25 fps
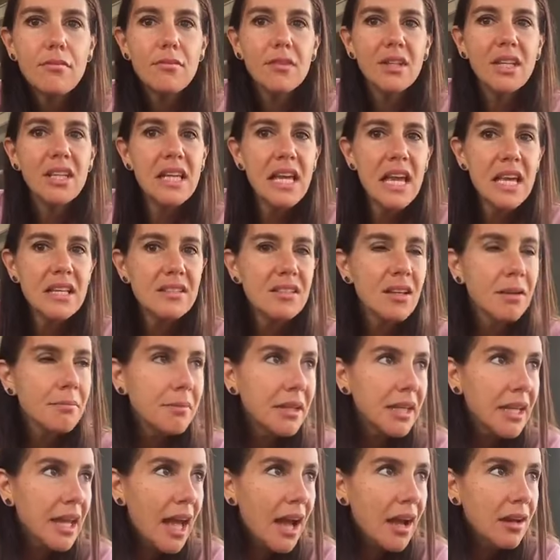He ate
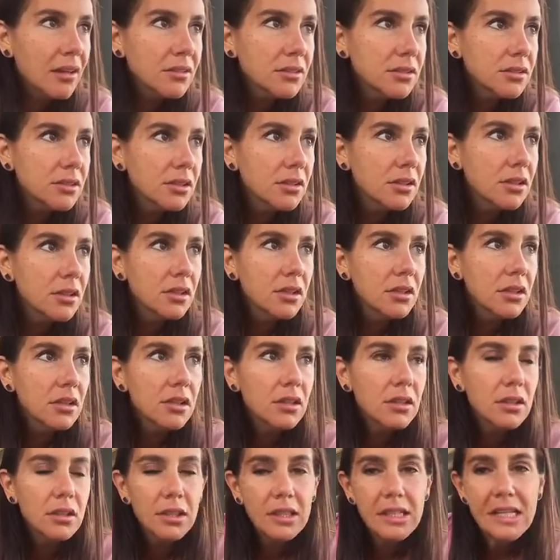something else?
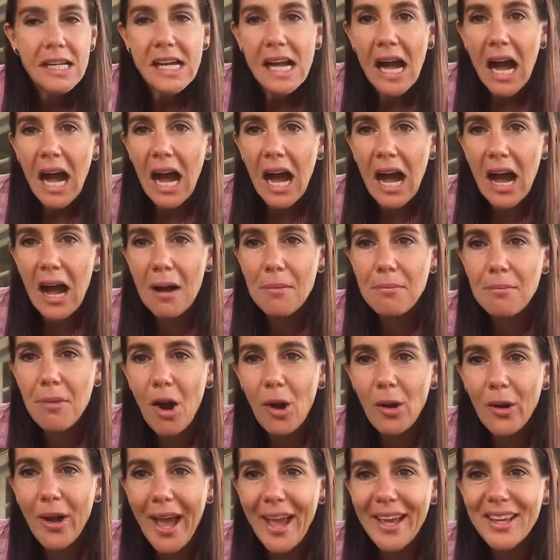
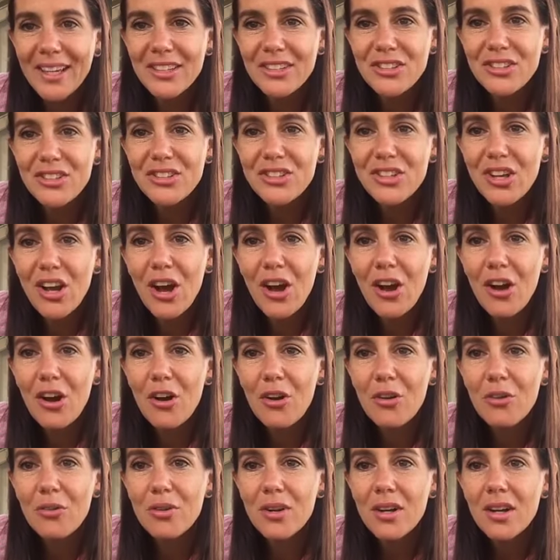Okay,
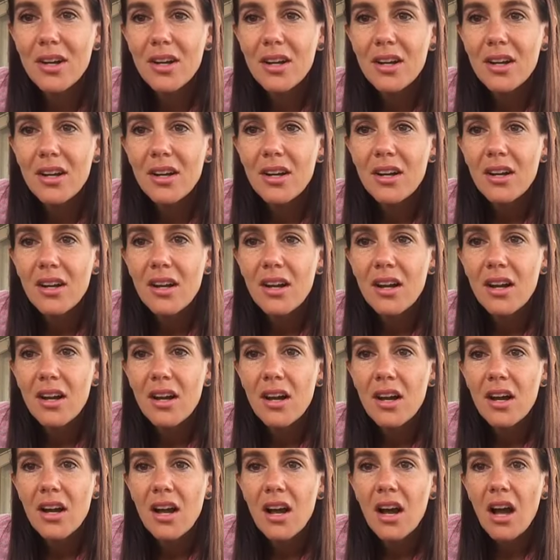so
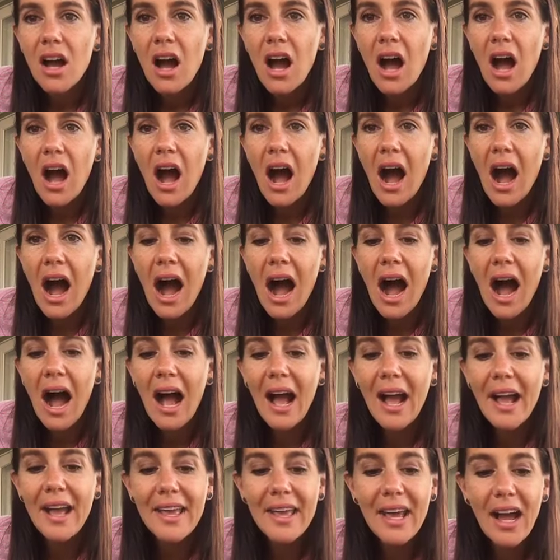
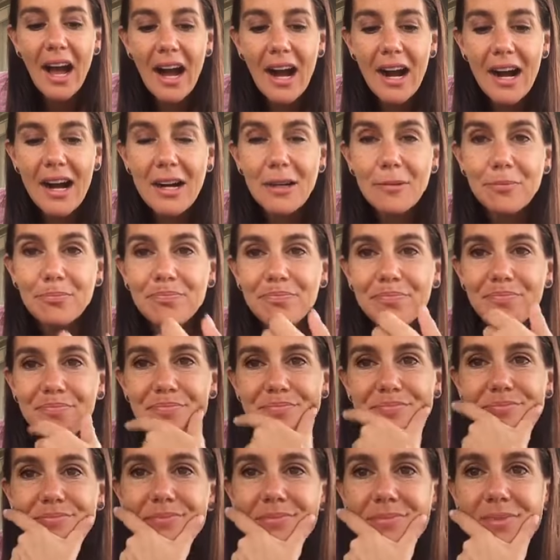I'm
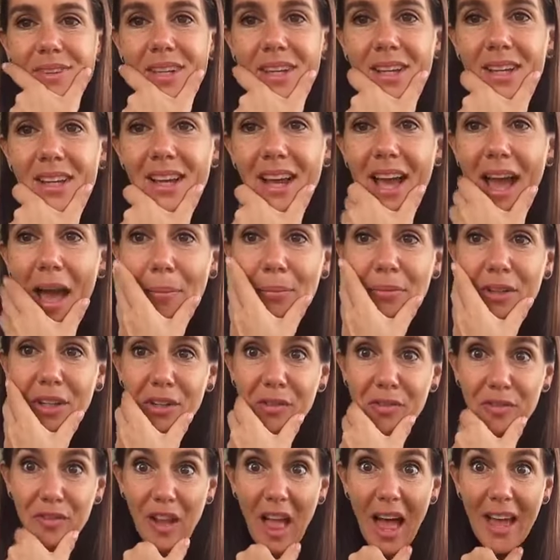
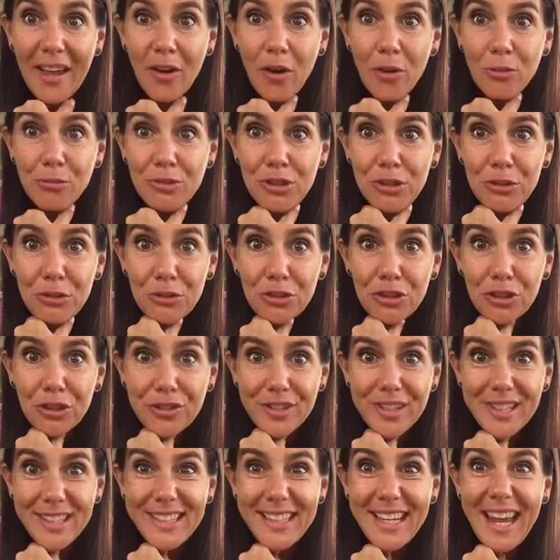gonna fly home to New
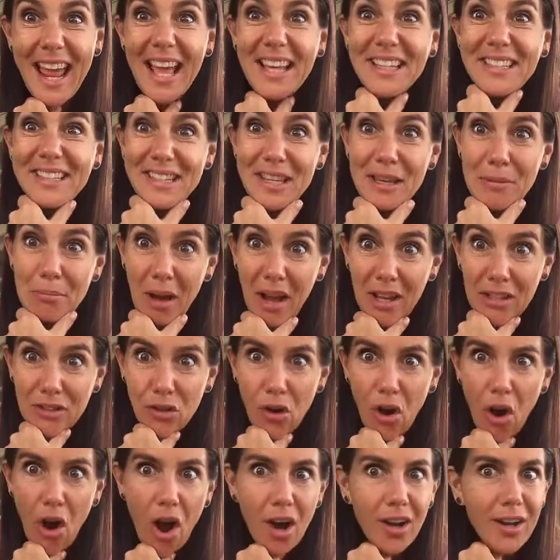Jersey today, see my
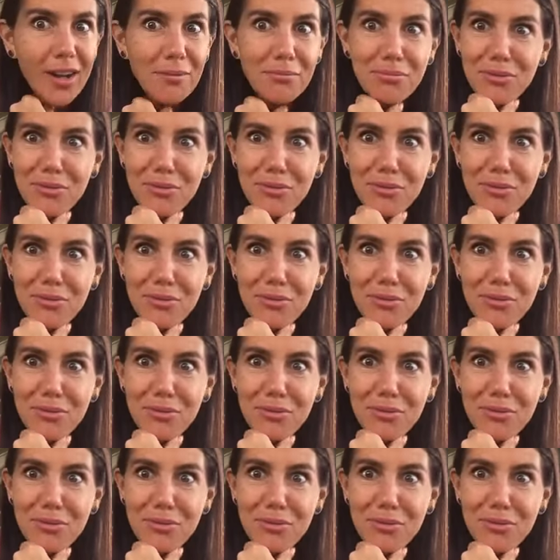dog.